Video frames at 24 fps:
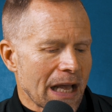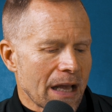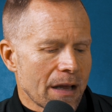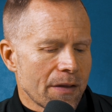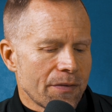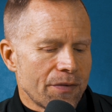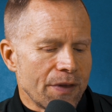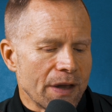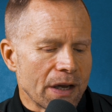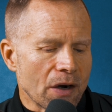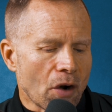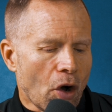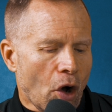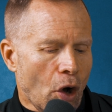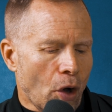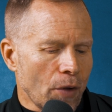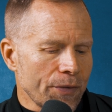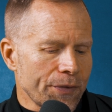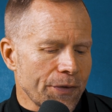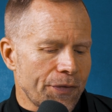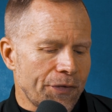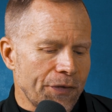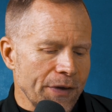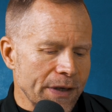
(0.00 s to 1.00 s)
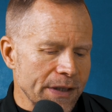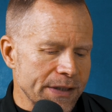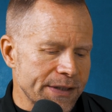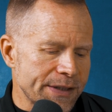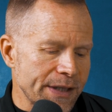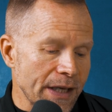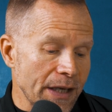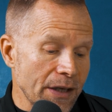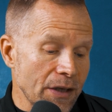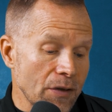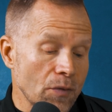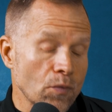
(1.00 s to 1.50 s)
that all the things
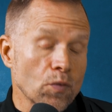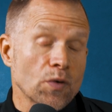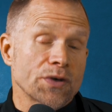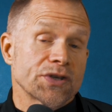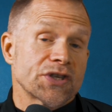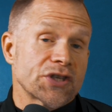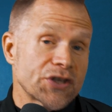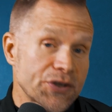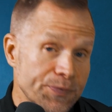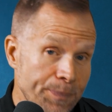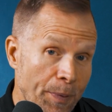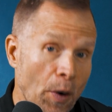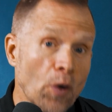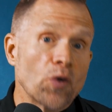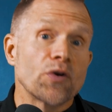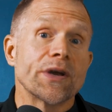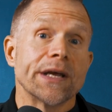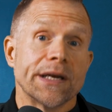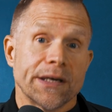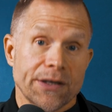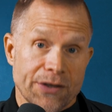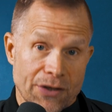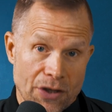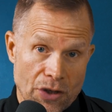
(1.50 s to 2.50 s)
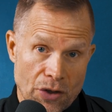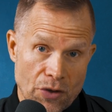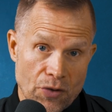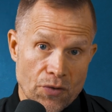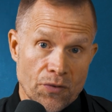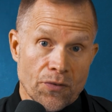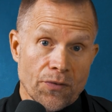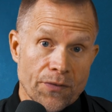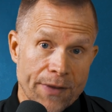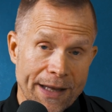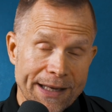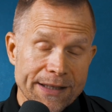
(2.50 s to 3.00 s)
that were spoken to
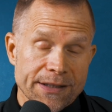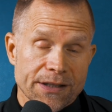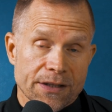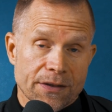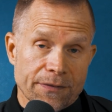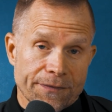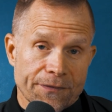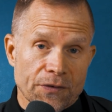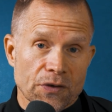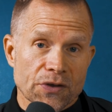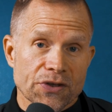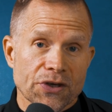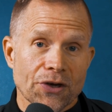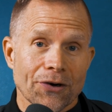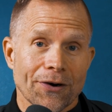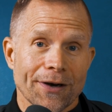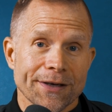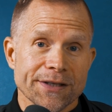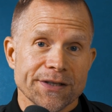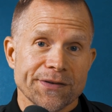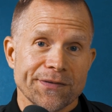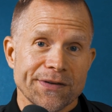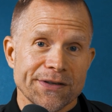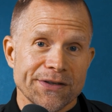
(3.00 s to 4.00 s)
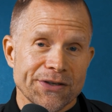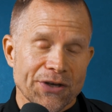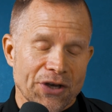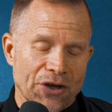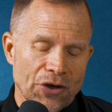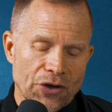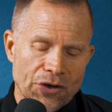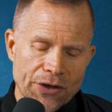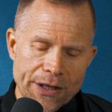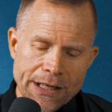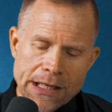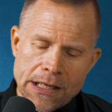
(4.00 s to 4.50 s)
you, that's the first cause of
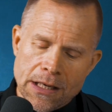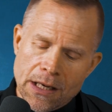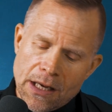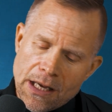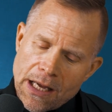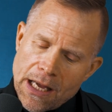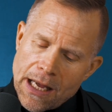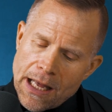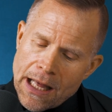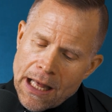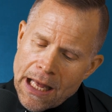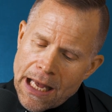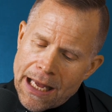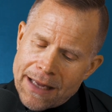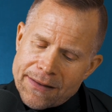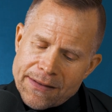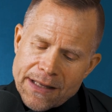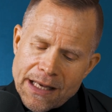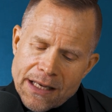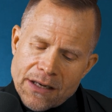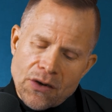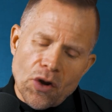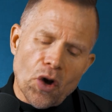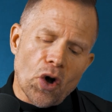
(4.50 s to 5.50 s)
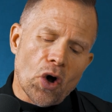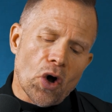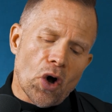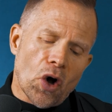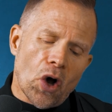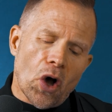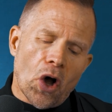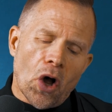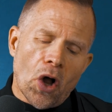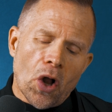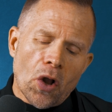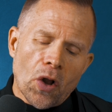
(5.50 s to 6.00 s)
insecurity, and then
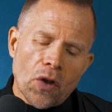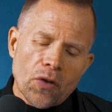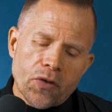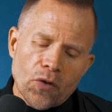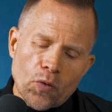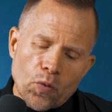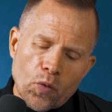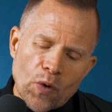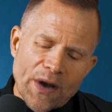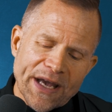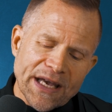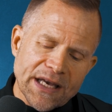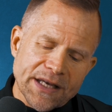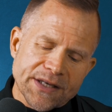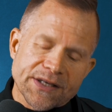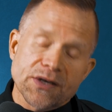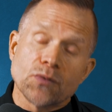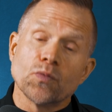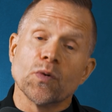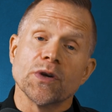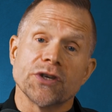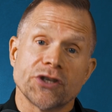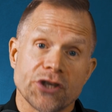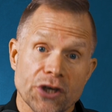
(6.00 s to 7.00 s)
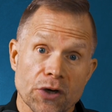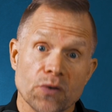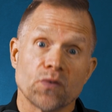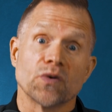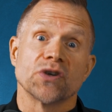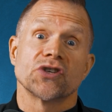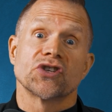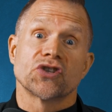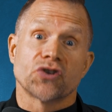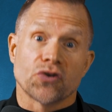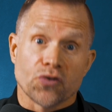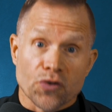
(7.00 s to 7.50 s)
all the ways in which you
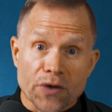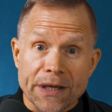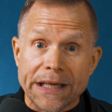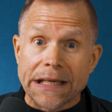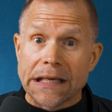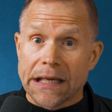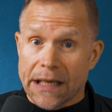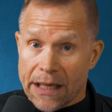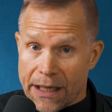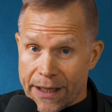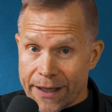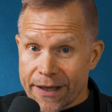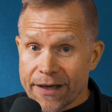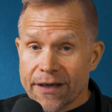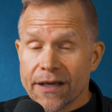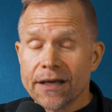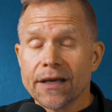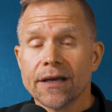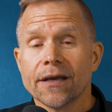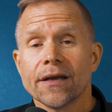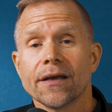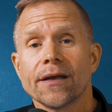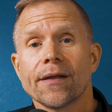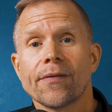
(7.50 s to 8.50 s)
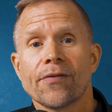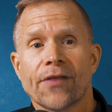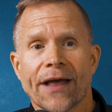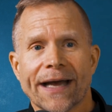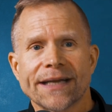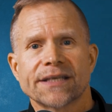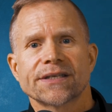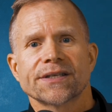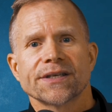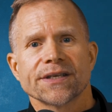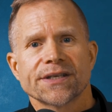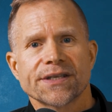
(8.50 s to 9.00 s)
were treated,
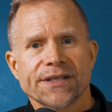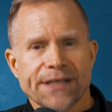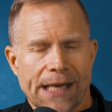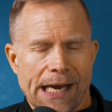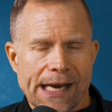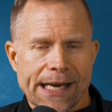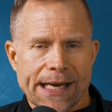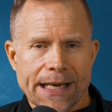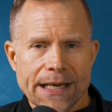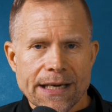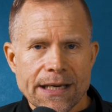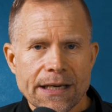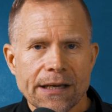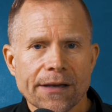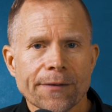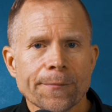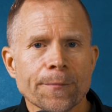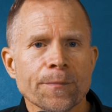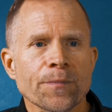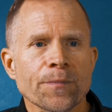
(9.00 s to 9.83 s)
that's the second,